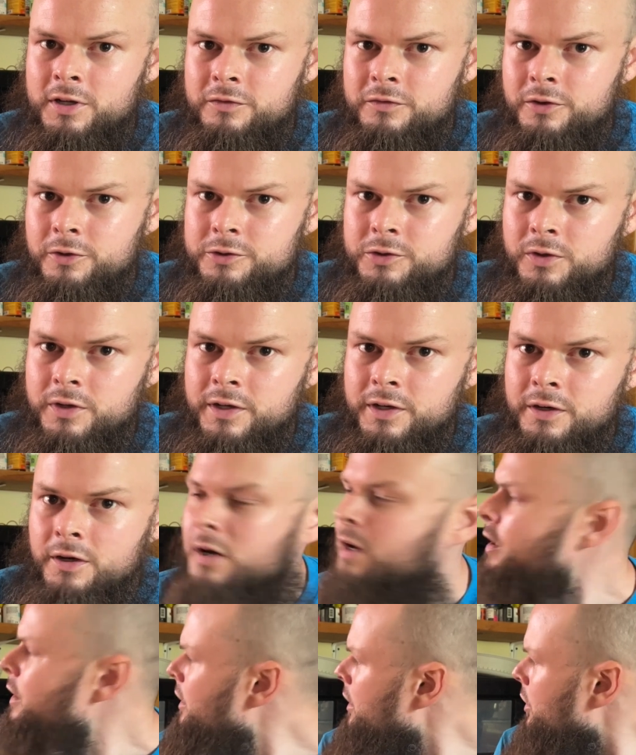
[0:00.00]
filter here.
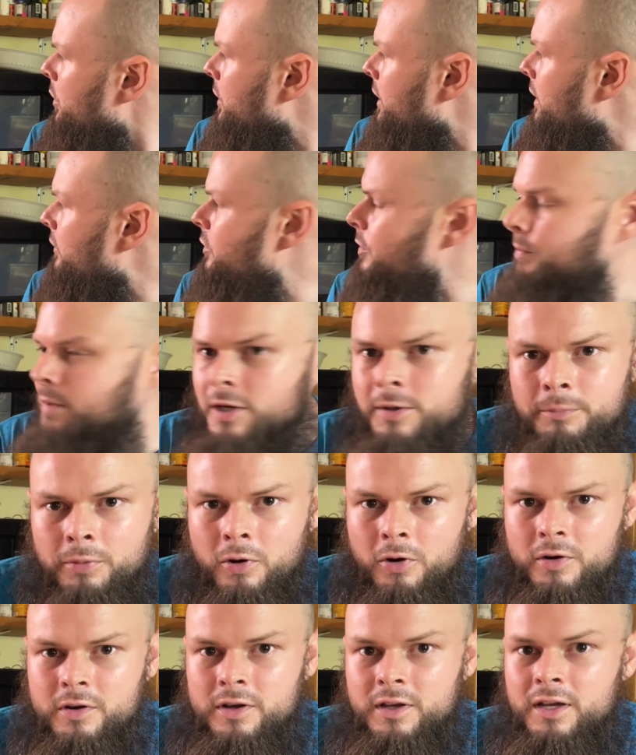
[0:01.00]
We have the big
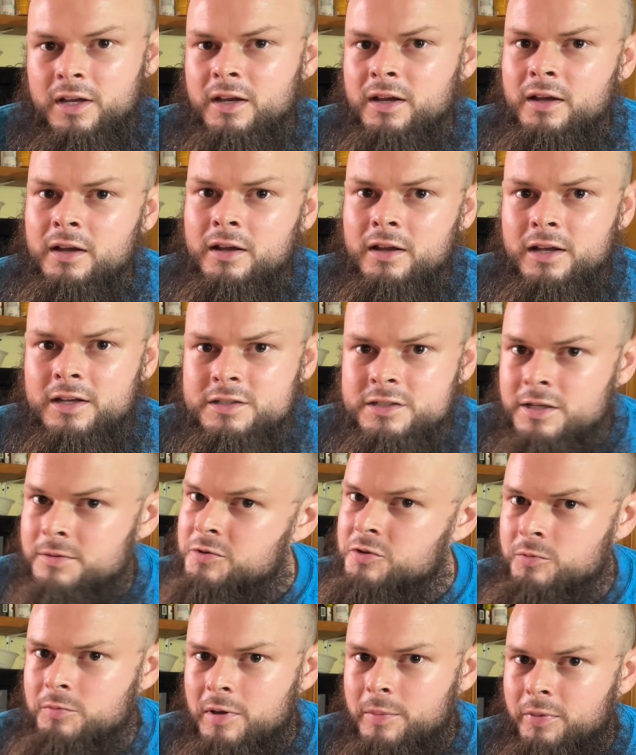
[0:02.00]
Berkey. It seems
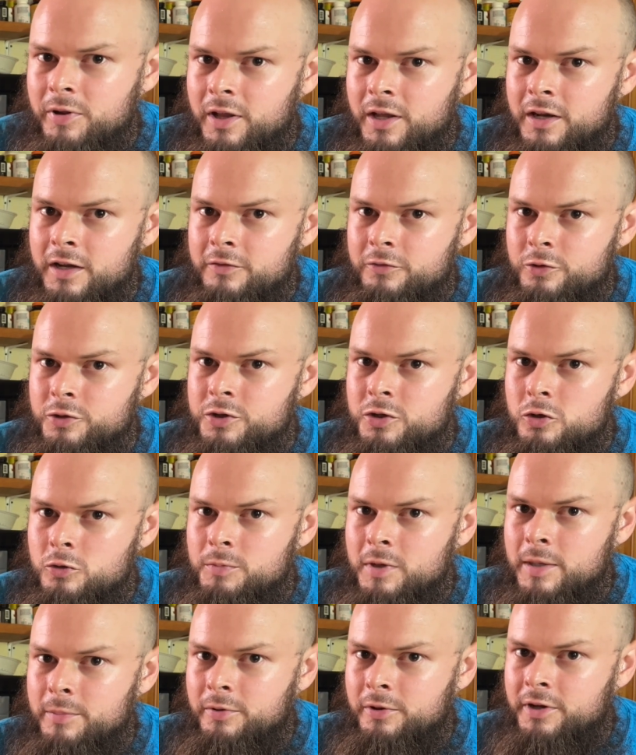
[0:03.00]
to be plenty for 2
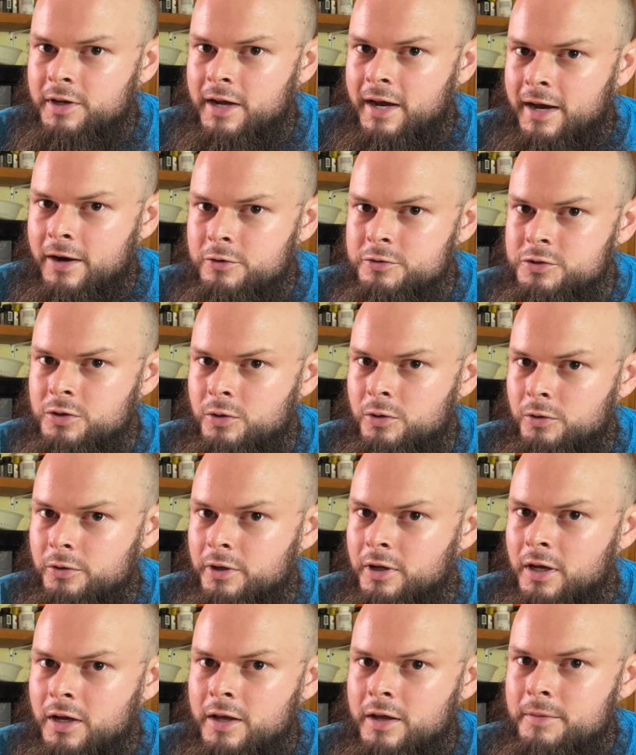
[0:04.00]
people in a household,
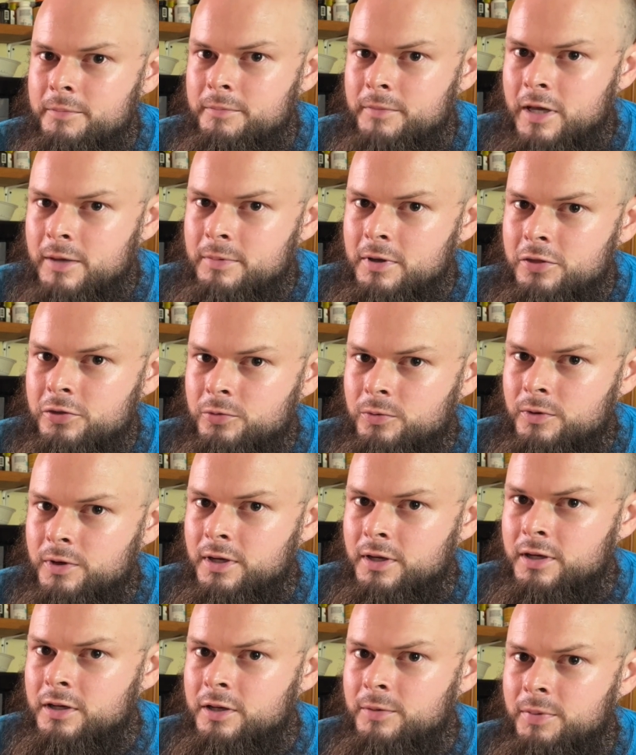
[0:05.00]
maybe
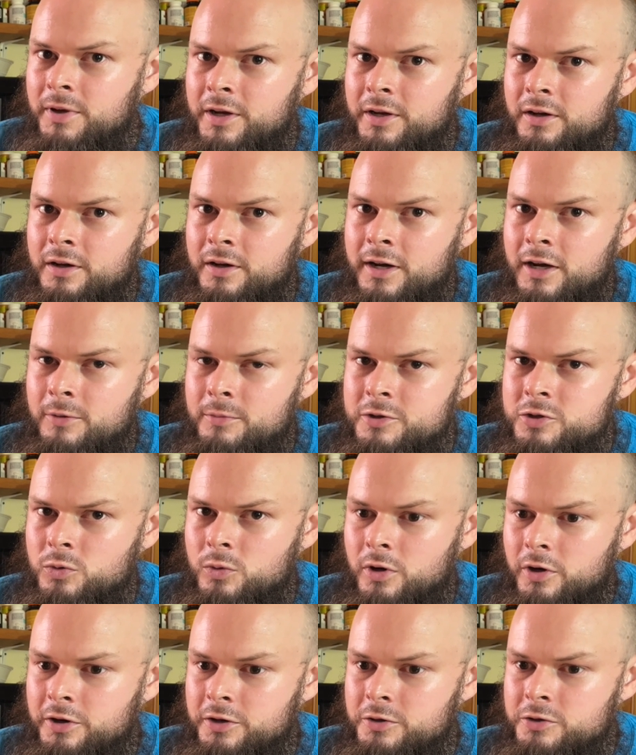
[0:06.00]
3, depending on how much
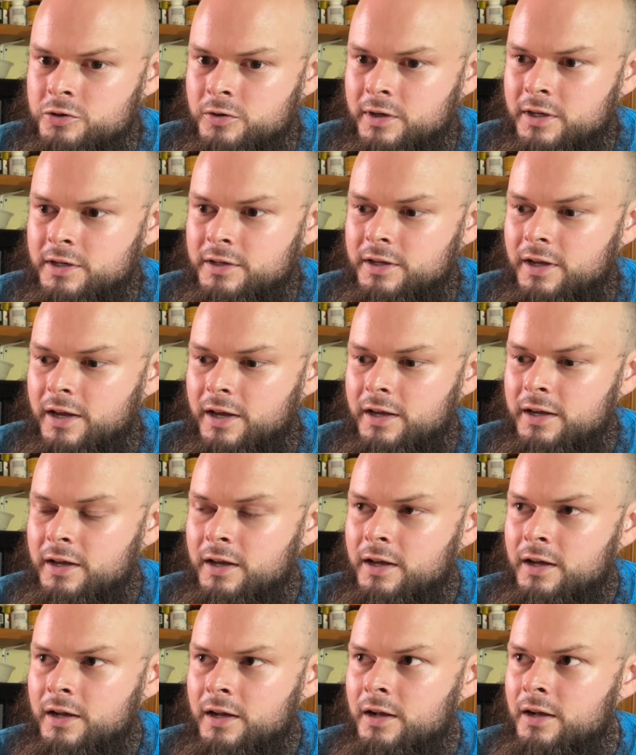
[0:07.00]
water you drink a day.
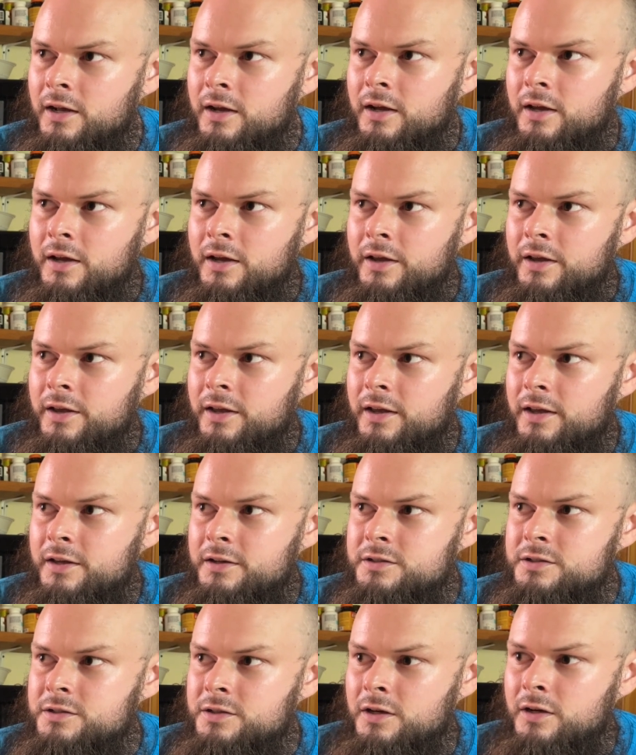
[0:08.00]

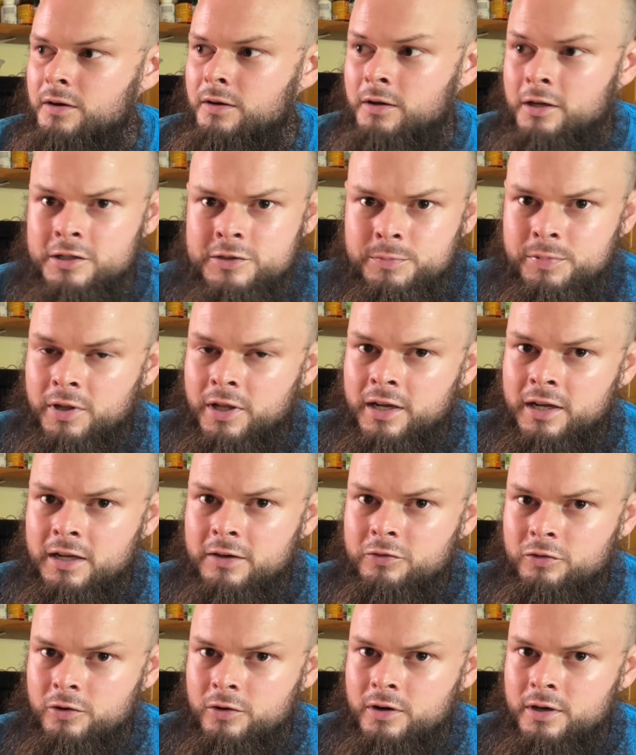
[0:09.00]
It's plenty
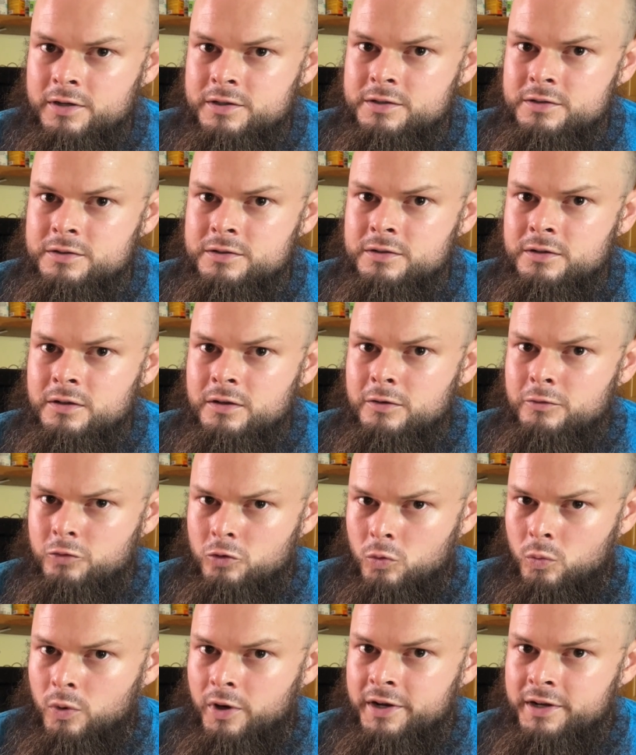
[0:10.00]
for us for
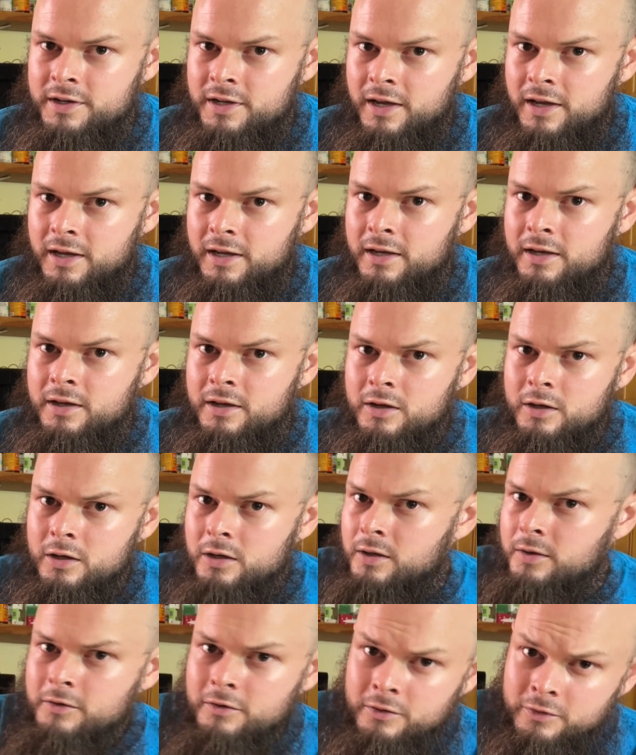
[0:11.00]
1 day,
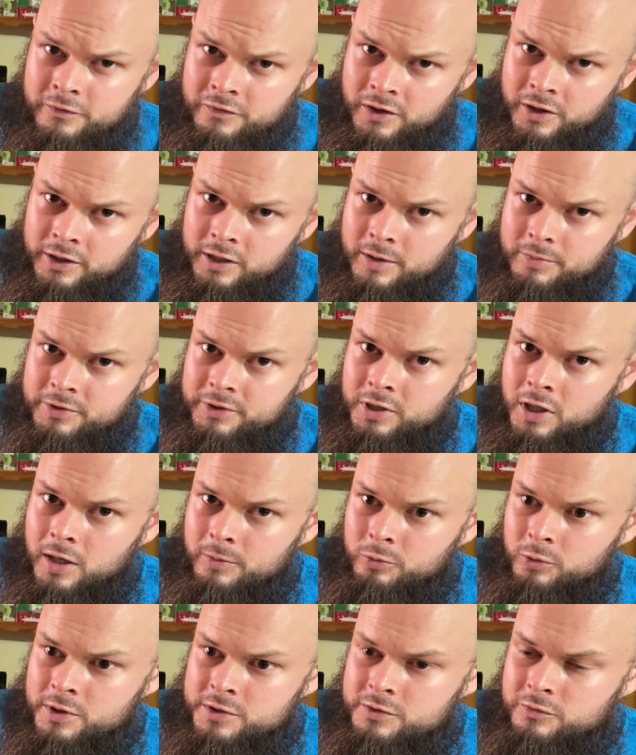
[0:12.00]
filling up the top
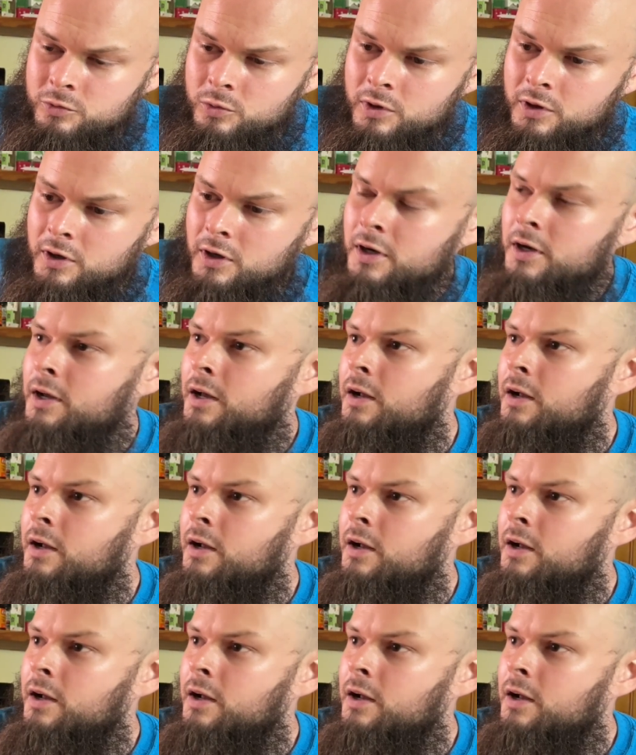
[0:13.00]
reservoir.